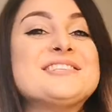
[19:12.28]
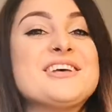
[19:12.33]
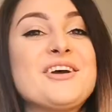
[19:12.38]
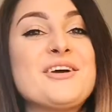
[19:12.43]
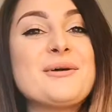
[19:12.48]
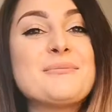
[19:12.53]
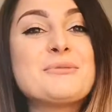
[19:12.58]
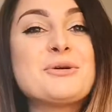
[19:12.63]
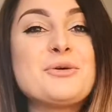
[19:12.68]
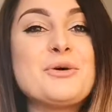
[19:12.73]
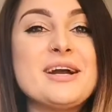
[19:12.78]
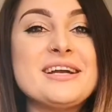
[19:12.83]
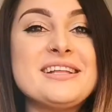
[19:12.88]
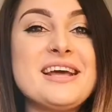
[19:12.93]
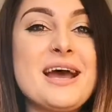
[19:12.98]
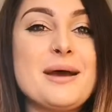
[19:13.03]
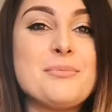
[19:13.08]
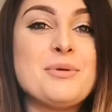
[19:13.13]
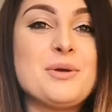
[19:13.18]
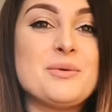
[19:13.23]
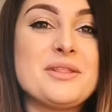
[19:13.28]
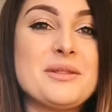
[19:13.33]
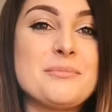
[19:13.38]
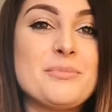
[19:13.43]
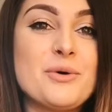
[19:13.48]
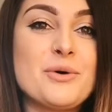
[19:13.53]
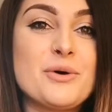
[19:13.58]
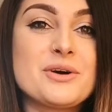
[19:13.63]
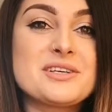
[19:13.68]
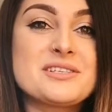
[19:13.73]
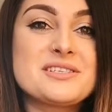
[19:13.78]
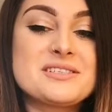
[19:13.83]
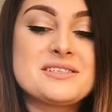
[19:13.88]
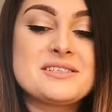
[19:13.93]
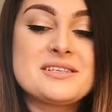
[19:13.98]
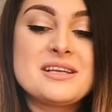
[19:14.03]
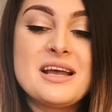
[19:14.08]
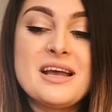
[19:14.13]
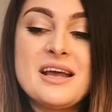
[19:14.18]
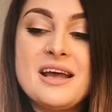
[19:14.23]
so I'm quite happy with the
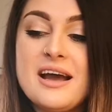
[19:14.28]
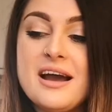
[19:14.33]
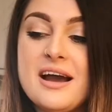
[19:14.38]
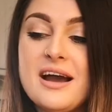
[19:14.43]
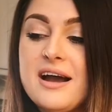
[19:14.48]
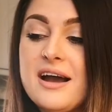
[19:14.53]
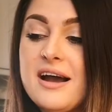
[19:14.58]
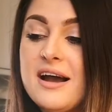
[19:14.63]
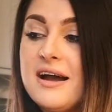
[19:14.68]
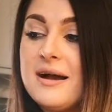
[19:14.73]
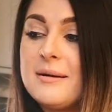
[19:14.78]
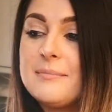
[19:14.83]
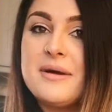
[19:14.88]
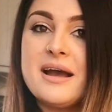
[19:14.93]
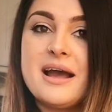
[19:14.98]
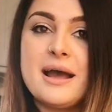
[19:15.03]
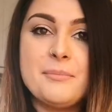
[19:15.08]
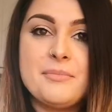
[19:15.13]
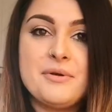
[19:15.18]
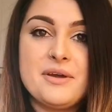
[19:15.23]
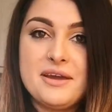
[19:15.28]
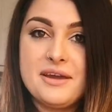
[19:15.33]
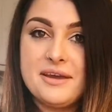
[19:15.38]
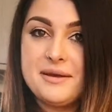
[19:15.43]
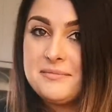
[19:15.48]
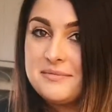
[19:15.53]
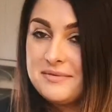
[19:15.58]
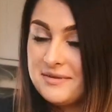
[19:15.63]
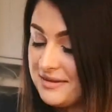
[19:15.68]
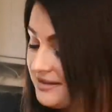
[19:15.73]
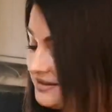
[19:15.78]
box. I'm happy.